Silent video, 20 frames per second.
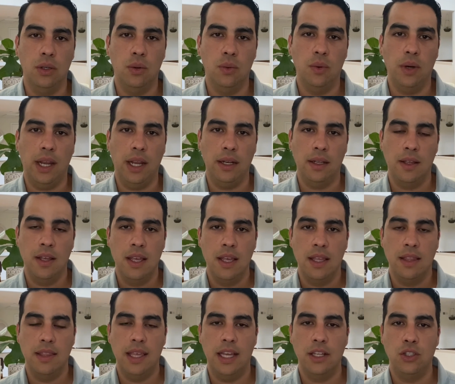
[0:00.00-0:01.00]
rate
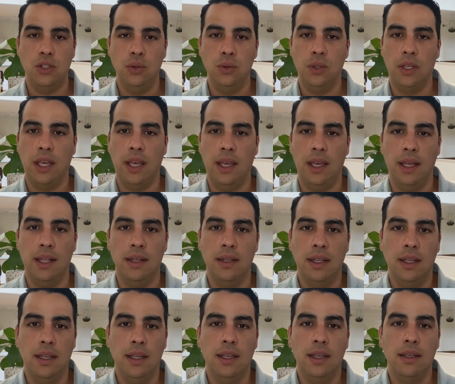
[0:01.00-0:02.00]
that you can
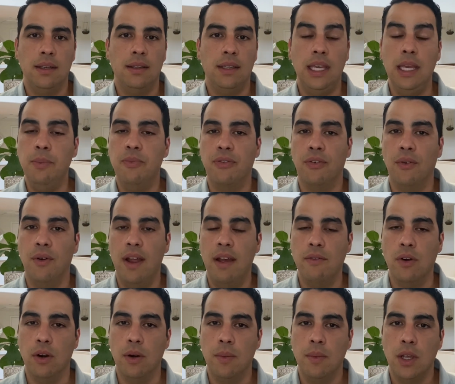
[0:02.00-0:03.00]
keep
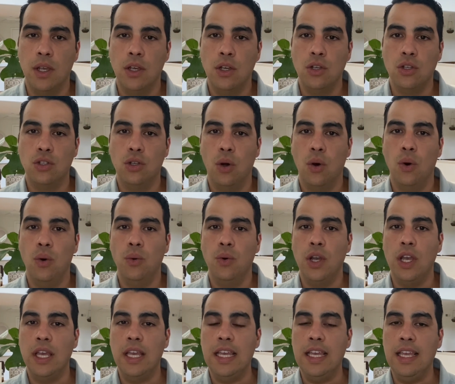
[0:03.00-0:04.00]
forever.
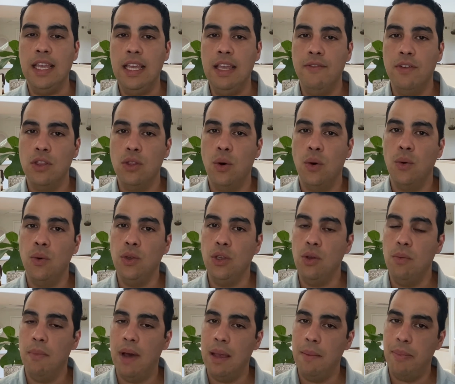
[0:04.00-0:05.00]
So even though
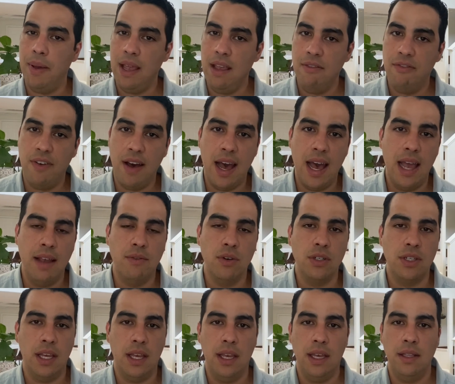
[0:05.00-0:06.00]
you might pay five or
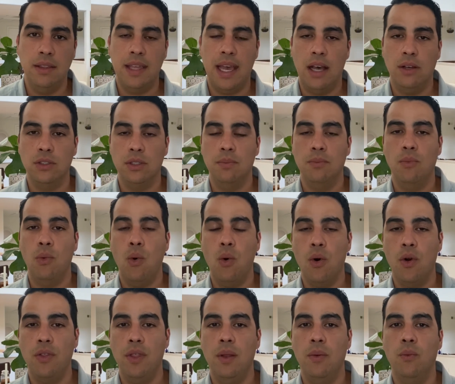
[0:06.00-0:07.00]
ten thousand
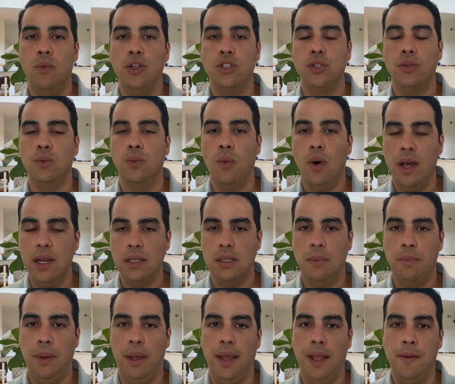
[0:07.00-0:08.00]
more than what you wanted to
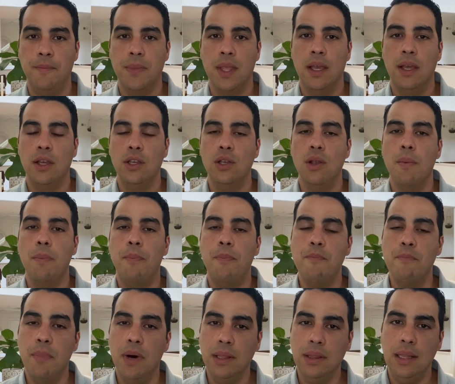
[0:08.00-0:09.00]
pay, your
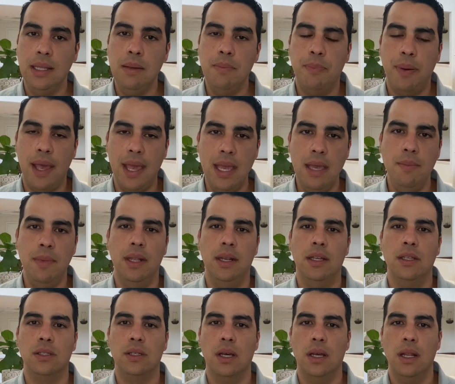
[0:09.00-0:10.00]
monthly payment
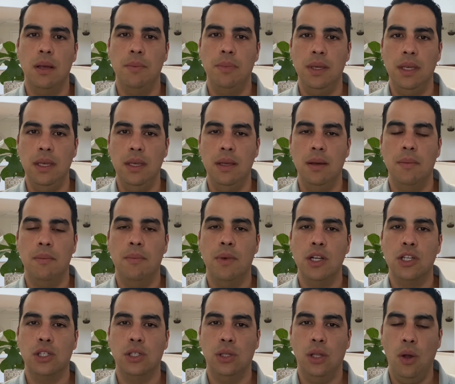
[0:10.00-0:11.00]
is going to be
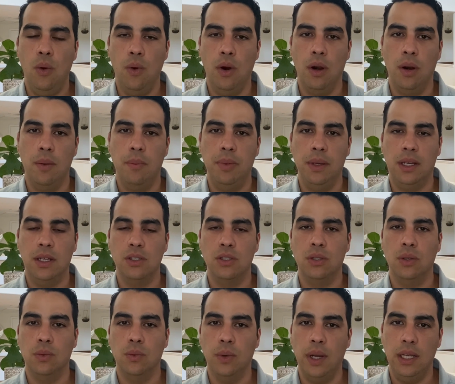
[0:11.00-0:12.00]
much lower because
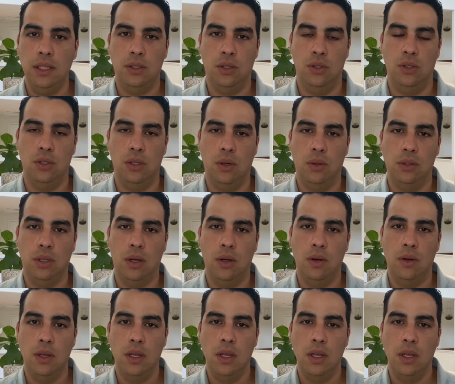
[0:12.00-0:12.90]
the rates are so low.